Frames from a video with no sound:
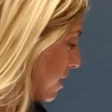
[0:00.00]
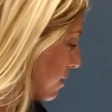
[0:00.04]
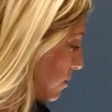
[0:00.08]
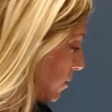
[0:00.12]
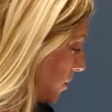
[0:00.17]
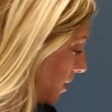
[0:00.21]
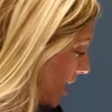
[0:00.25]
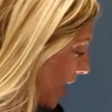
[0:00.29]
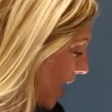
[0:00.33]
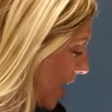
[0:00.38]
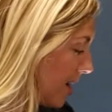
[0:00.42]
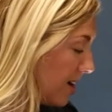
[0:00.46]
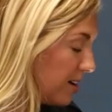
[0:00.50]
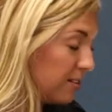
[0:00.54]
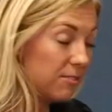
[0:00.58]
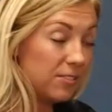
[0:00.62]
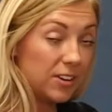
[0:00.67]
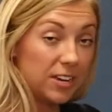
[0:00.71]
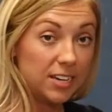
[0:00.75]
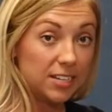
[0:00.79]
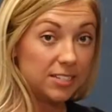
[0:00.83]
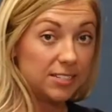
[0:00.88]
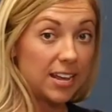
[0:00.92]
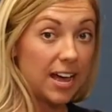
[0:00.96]
We have
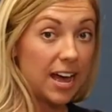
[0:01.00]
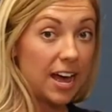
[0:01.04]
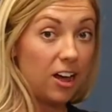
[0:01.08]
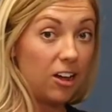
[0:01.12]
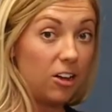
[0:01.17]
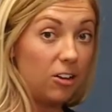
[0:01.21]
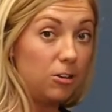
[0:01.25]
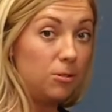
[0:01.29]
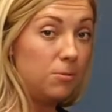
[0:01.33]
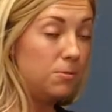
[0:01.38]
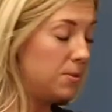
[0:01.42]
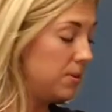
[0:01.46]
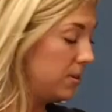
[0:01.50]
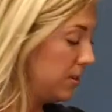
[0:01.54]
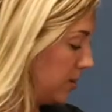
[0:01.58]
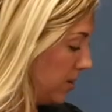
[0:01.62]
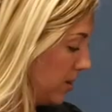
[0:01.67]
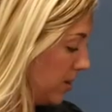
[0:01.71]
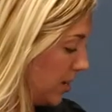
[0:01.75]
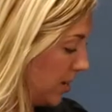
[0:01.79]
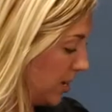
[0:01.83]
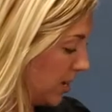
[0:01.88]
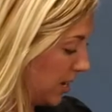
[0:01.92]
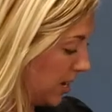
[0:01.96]
his alb,
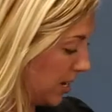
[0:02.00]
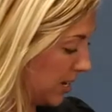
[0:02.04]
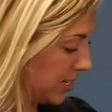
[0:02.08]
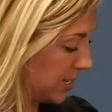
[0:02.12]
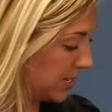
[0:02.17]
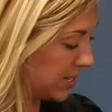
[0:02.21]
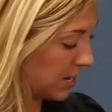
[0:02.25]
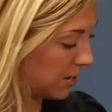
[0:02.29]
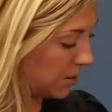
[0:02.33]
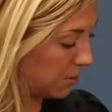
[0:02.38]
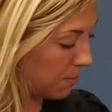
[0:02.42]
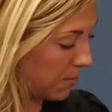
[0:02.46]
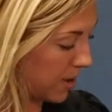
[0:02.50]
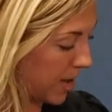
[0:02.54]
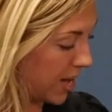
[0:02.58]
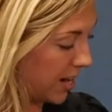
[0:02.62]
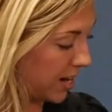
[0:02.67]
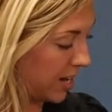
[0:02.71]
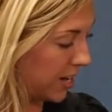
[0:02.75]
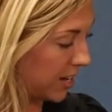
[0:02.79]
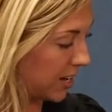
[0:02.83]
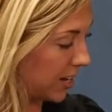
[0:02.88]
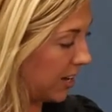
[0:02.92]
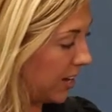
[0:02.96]
his
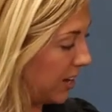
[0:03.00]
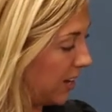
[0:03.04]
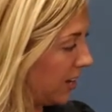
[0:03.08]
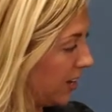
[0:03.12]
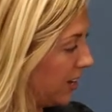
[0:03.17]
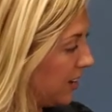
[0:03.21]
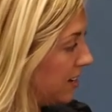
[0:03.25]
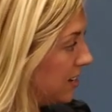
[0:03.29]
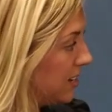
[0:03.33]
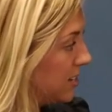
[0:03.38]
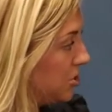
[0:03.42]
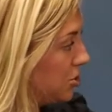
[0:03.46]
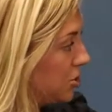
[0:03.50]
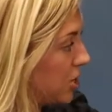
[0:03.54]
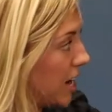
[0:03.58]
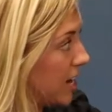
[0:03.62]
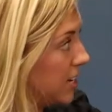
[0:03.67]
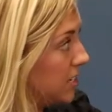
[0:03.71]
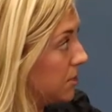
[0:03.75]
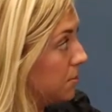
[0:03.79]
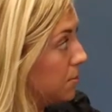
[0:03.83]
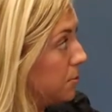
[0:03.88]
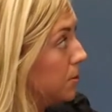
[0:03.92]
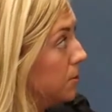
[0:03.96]
dalmatic, and his
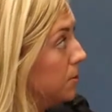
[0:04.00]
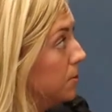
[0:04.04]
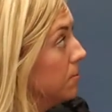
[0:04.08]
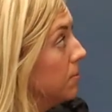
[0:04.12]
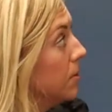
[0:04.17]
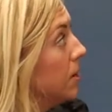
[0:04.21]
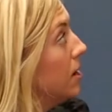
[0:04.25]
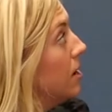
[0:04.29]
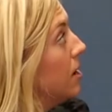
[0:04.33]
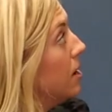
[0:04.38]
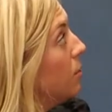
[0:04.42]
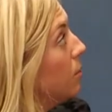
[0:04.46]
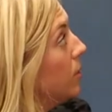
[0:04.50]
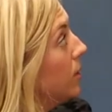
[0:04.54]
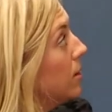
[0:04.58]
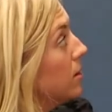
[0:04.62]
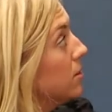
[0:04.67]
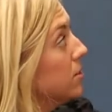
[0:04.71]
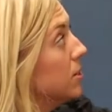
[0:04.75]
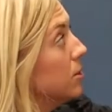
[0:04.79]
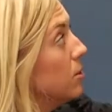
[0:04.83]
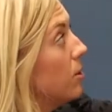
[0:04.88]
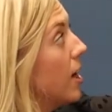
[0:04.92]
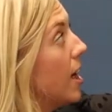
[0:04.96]
chasuble. We
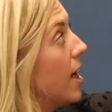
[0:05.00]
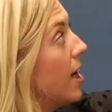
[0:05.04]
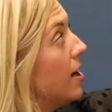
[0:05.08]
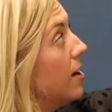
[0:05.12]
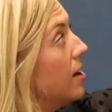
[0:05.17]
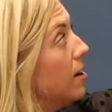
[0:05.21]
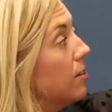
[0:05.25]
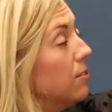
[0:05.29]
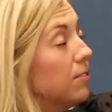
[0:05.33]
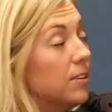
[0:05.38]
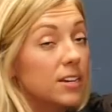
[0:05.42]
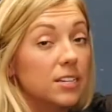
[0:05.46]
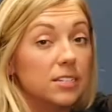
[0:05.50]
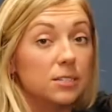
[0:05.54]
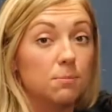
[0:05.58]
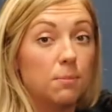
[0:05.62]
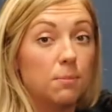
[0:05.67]
also have his